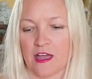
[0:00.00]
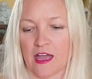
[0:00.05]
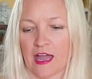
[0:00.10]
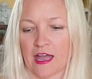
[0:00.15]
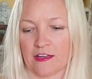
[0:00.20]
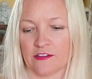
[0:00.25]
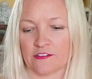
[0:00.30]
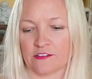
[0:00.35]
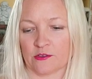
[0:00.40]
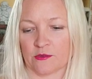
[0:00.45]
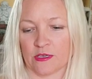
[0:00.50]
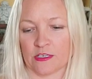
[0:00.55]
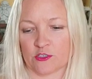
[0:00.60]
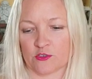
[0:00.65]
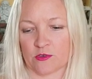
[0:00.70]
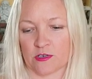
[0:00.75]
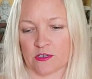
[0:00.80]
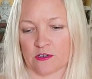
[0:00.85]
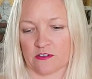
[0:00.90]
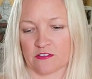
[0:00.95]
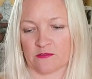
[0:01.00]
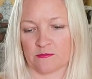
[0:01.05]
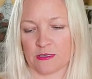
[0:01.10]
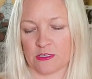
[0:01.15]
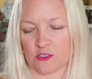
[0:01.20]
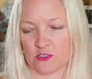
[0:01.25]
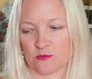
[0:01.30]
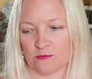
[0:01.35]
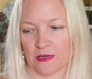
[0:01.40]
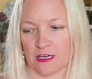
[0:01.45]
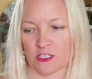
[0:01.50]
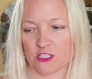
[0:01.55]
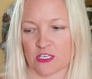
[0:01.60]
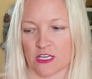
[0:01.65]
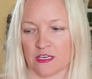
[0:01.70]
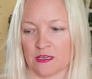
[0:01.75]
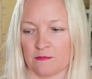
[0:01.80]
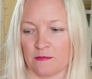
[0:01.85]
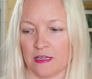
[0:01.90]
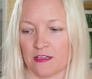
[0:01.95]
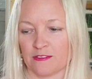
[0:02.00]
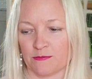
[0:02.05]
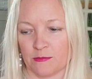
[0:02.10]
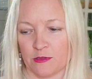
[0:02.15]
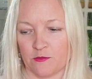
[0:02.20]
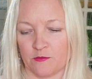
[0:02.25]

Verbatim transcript: And so it triggers me too much and it makes me